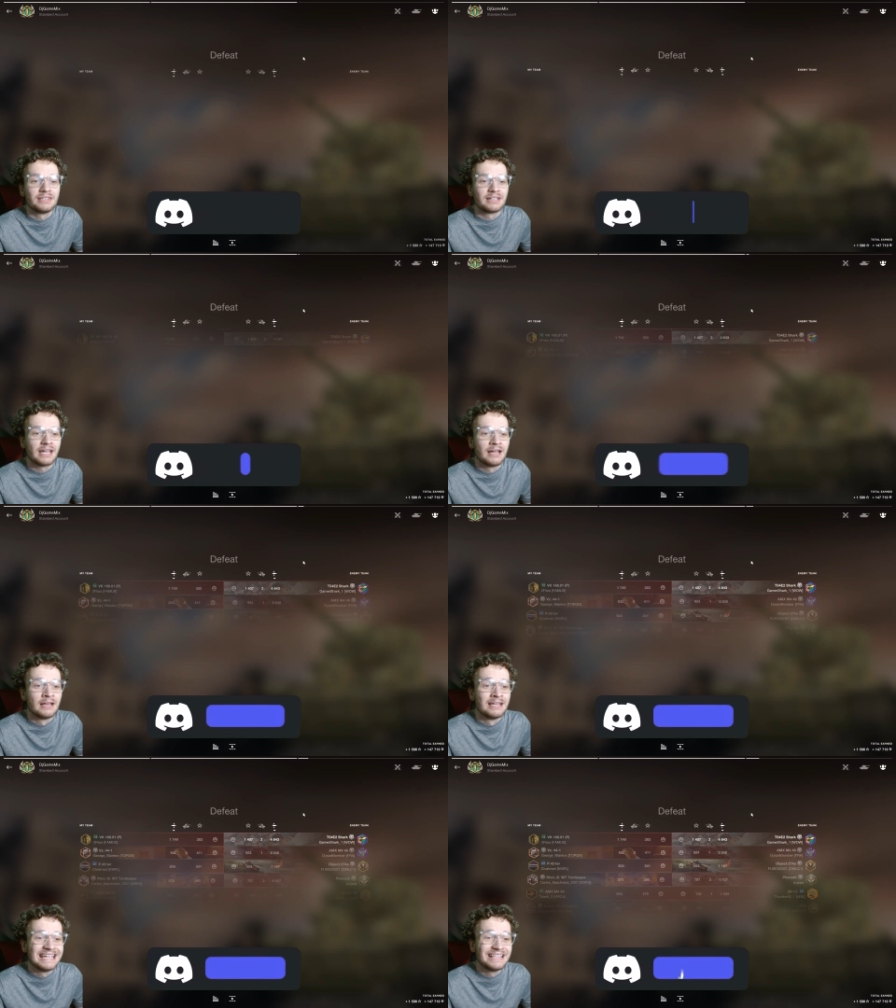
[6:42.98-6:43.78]
the
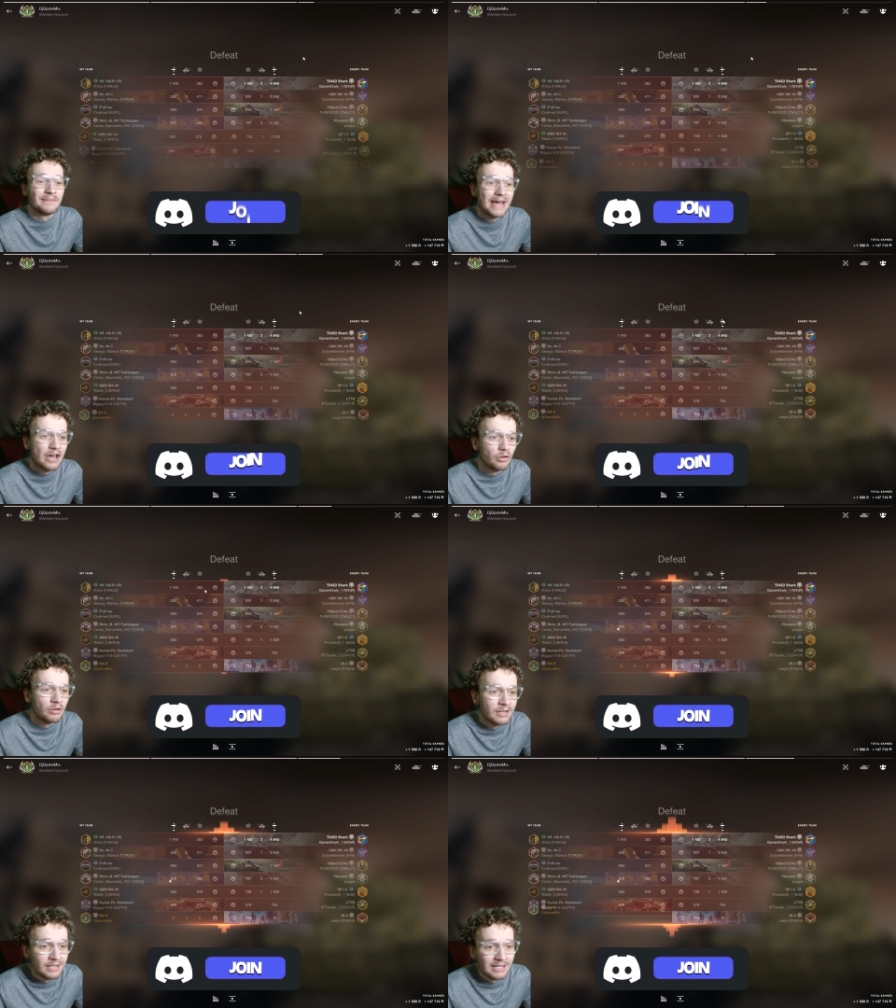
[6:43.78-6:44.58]
in the
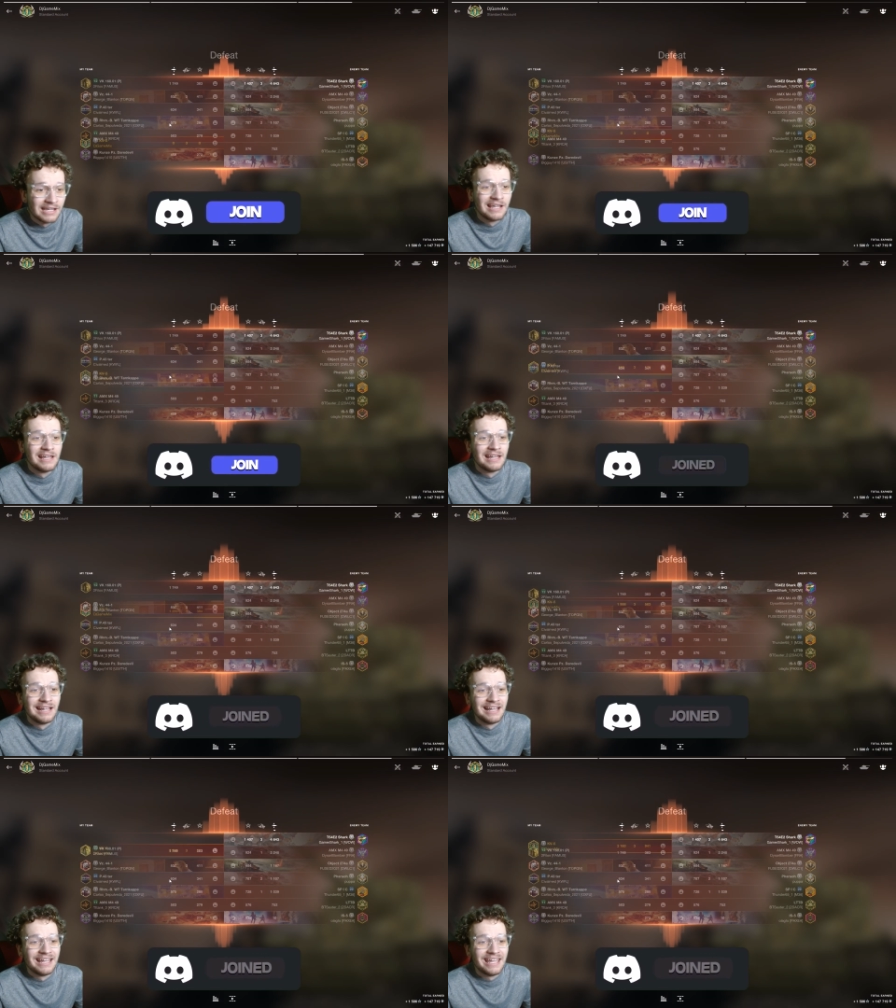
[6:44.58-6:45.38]
battle.
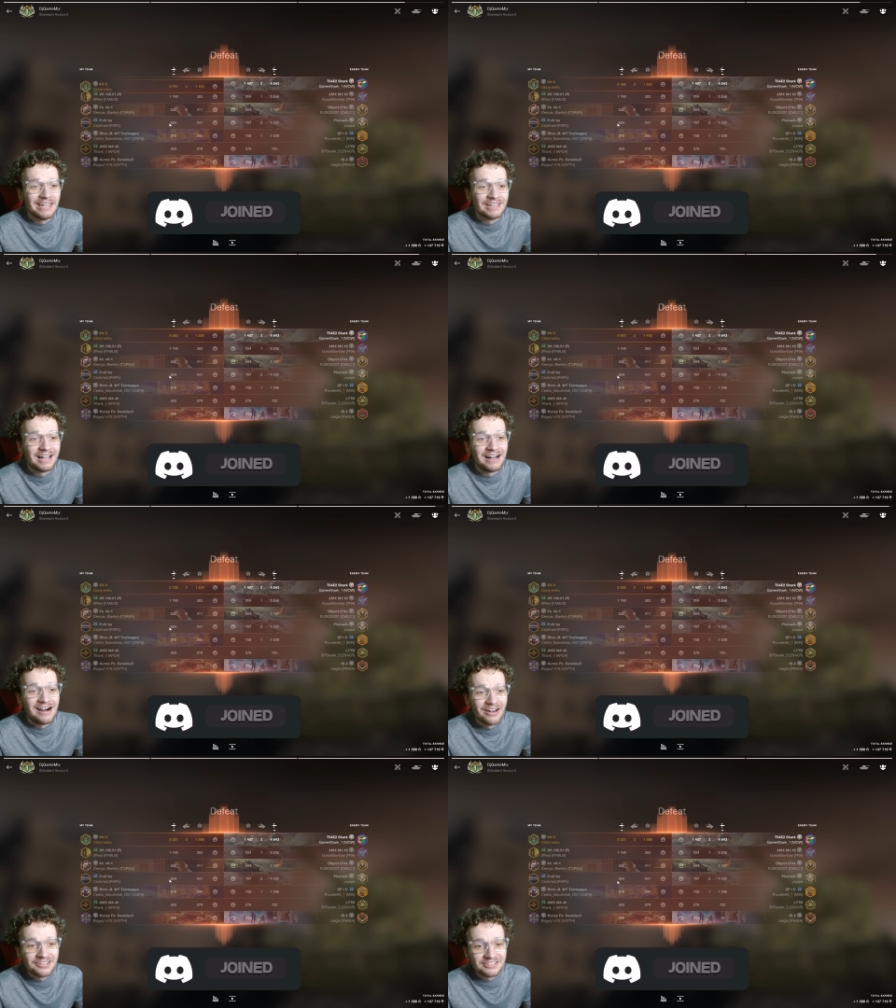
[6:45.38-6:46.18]
And
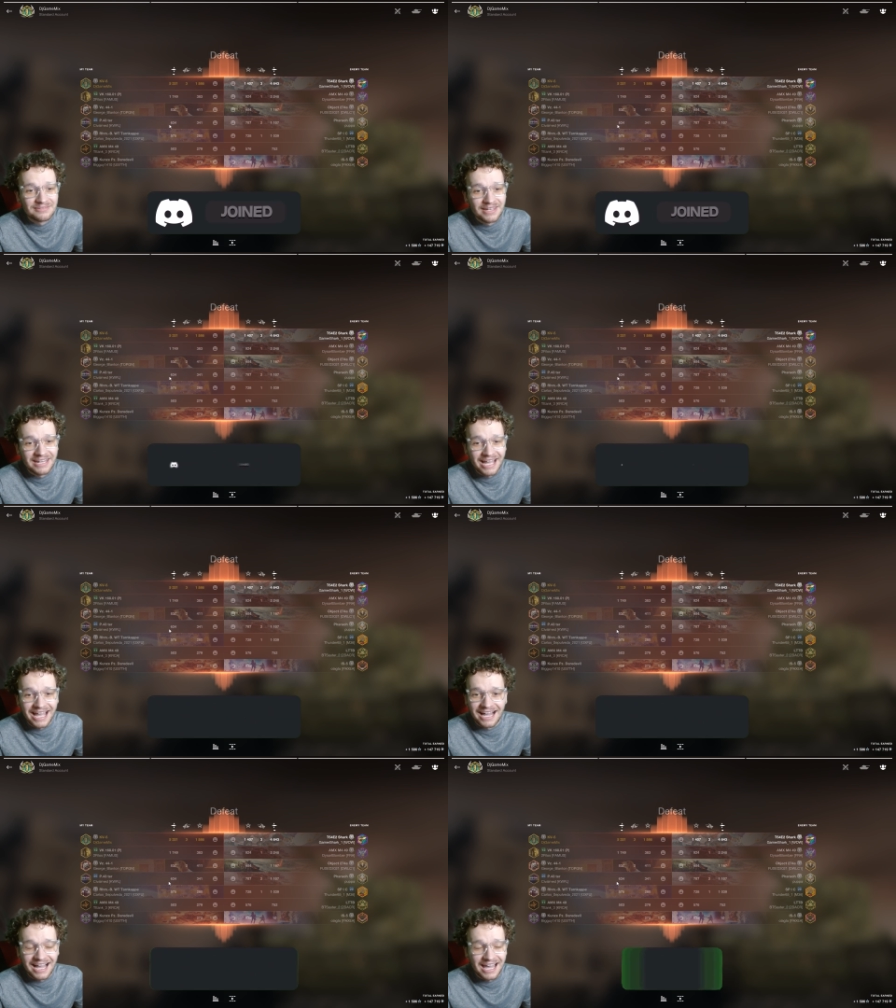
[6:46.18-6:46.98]
honestly, man,
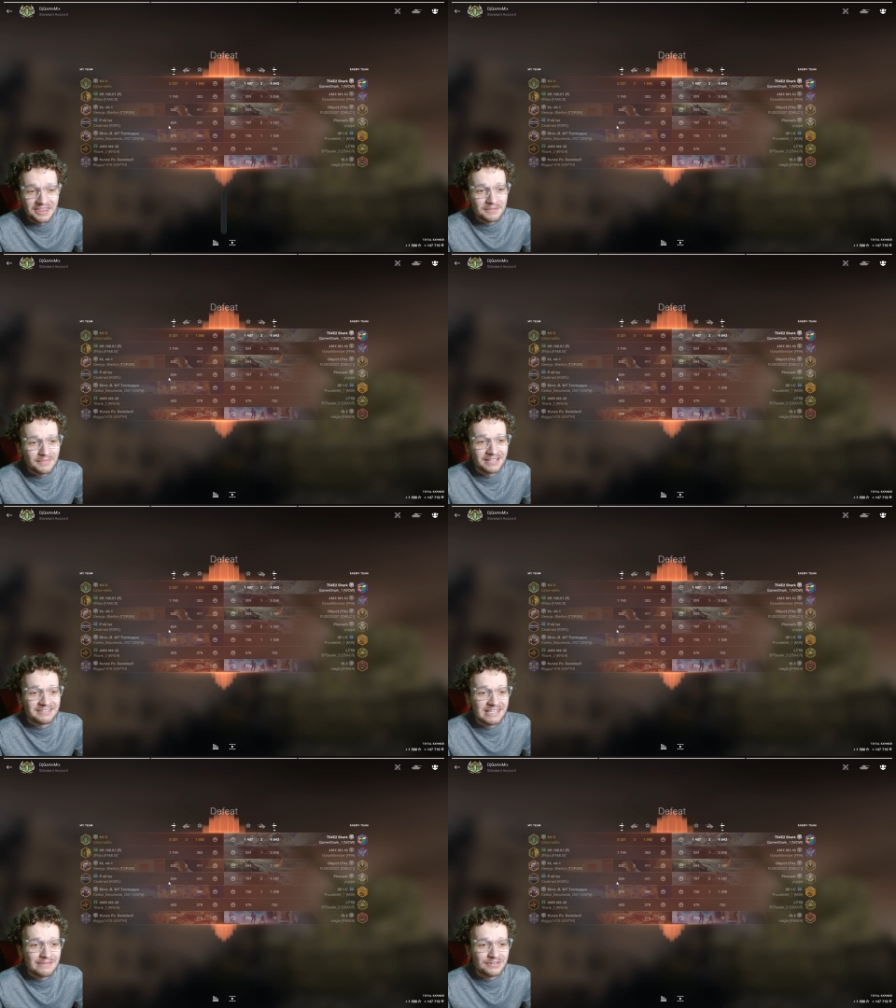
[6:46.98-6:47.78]
I think my
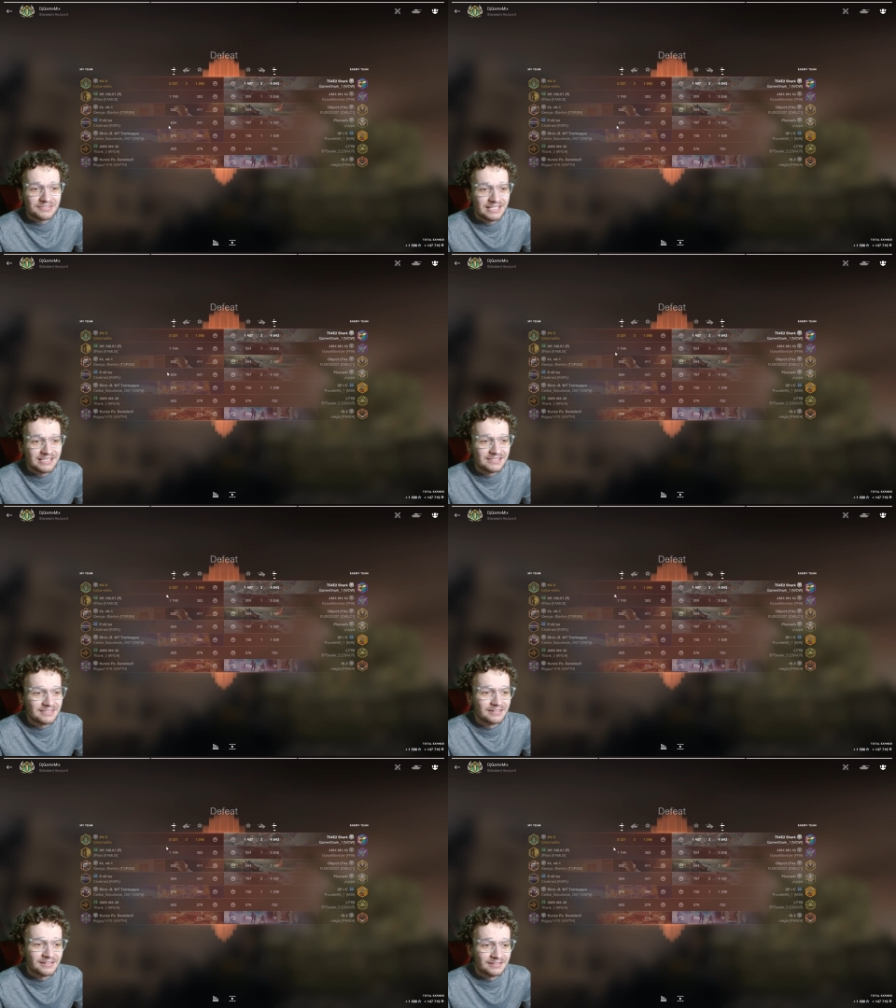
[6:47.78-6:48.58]
team just needs
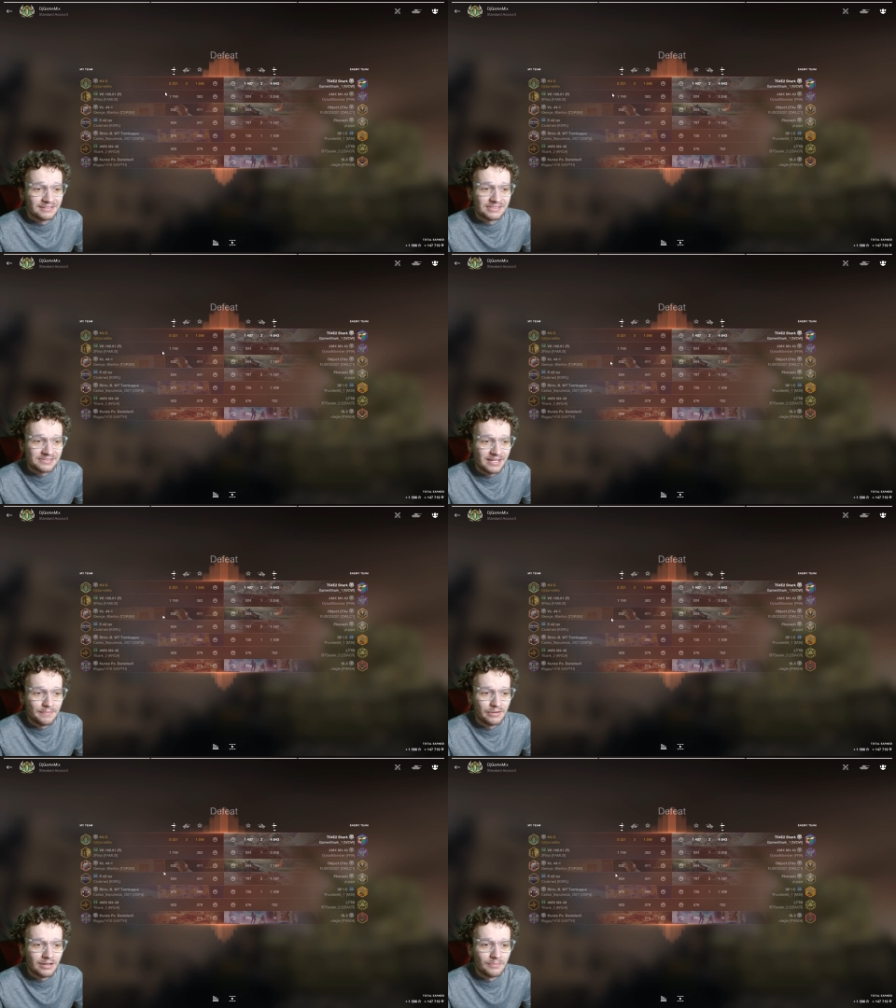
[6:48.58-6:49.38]
to step
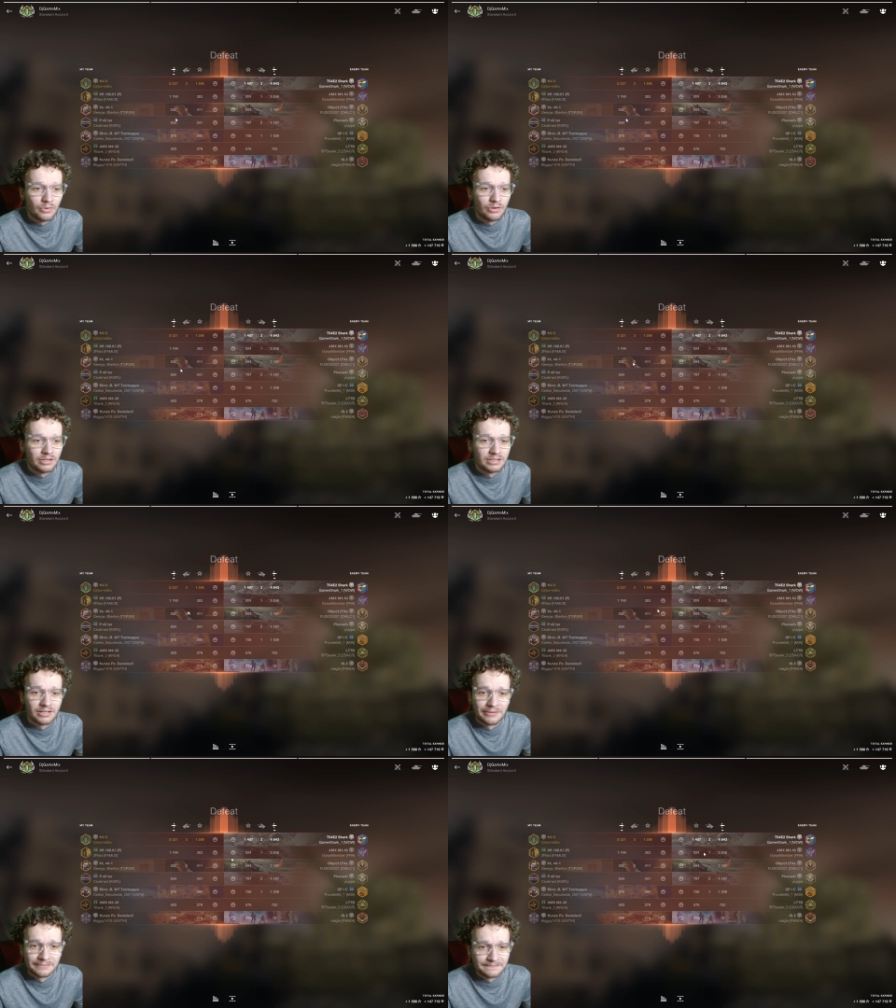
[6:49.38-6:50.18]
it up more, you
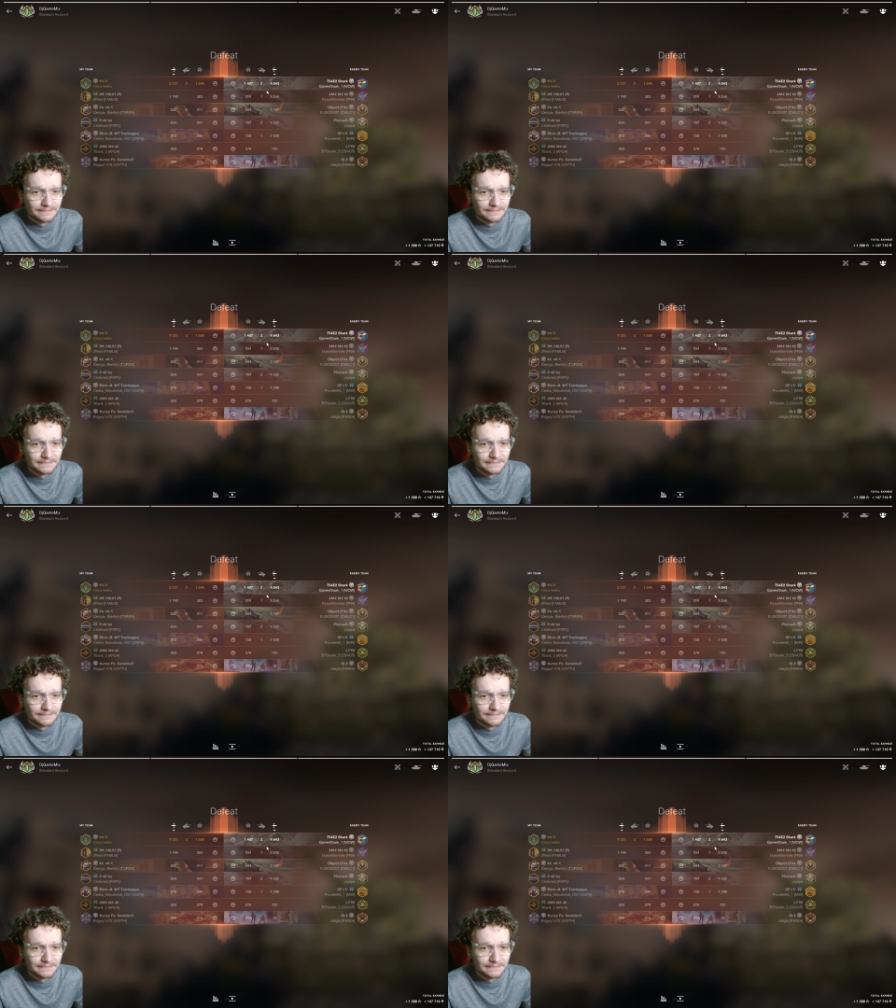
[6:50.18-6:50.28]
know?